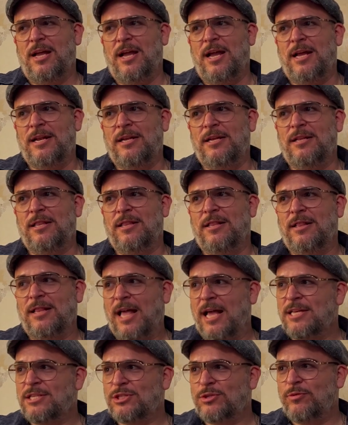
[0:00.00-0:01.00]
And the
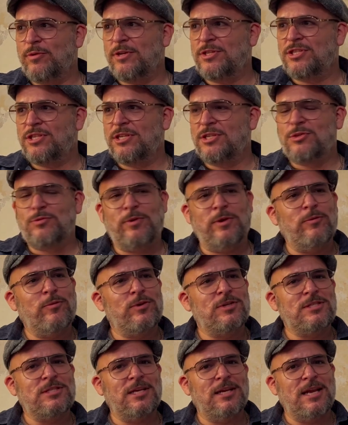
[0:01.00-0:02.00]
last question is, when
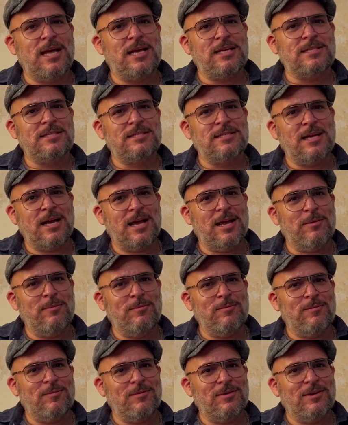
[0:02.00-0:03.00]
was the last
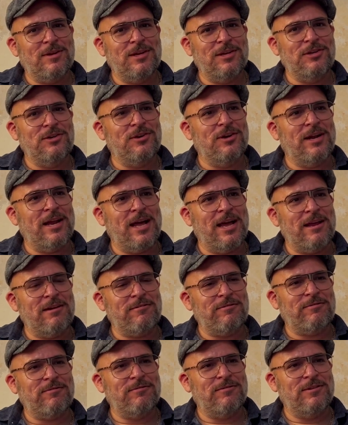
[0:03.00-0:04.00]
time in your
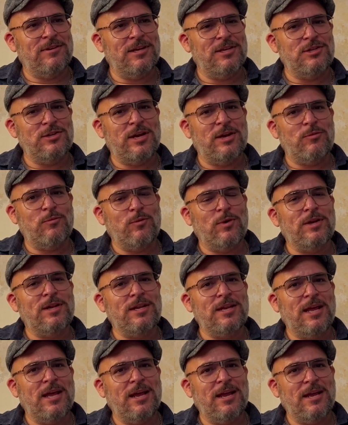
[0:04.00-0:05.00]
life that you had one
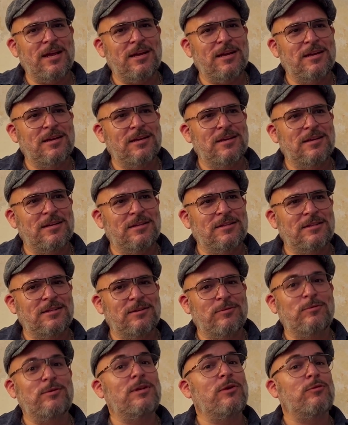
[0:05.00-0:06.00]
day
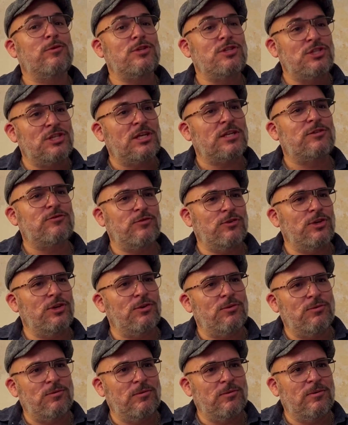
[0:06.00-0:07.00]
that was just for
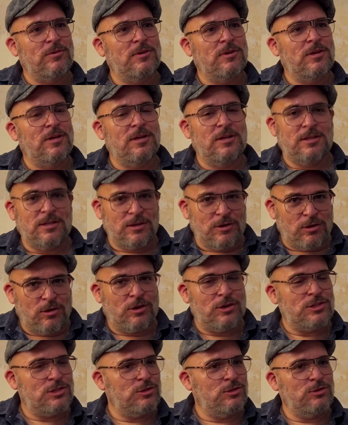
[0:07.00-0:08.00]
you?
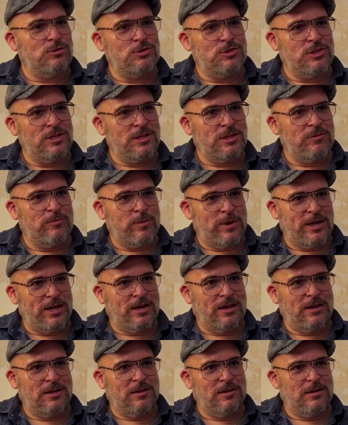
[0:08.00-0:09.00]
Also usually the
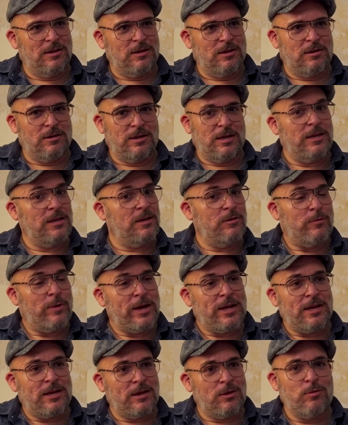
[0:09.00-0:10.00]
wedding. And the
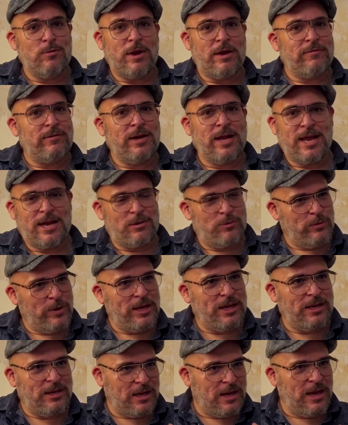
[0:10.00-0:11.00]
wedding, whoever had a
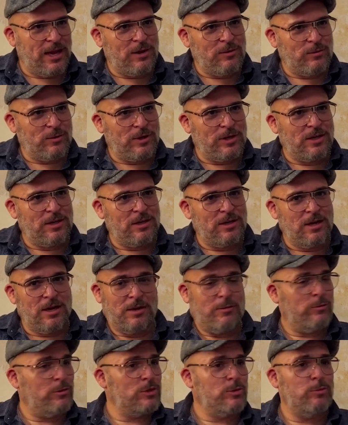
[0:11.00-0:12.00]
wedding, I had one, it
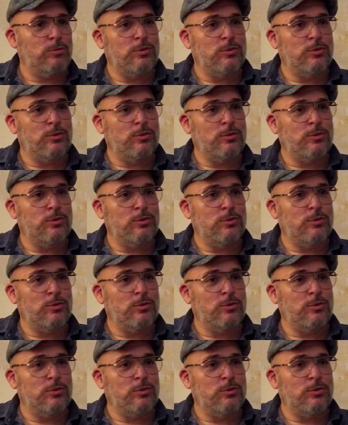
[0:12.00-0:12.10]
was a